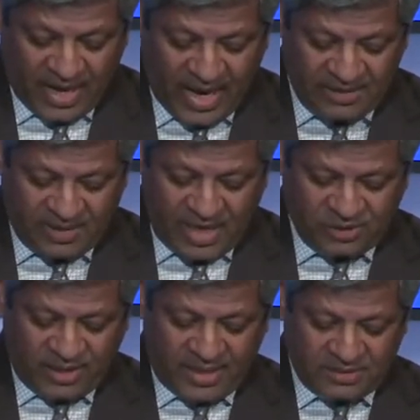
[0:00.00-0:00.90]
and the
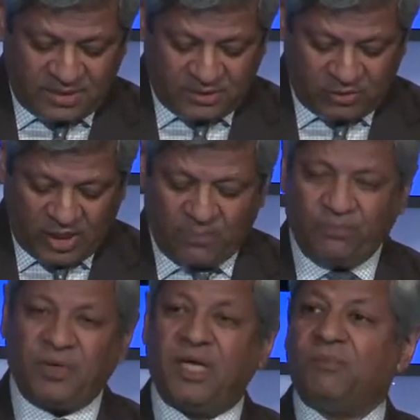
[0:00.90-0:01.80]
National Cancer Institute to
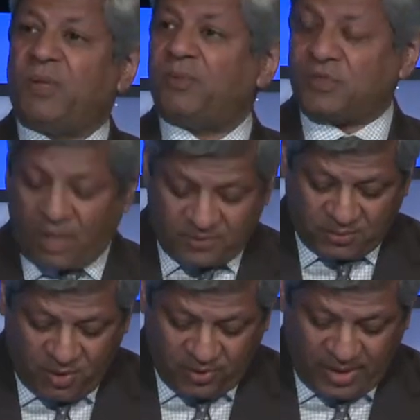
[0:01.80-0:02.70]
help people stop
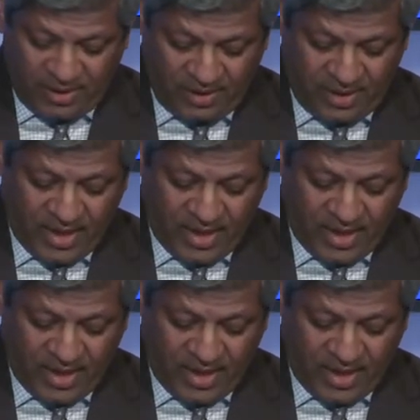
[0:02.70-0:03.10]
smoking,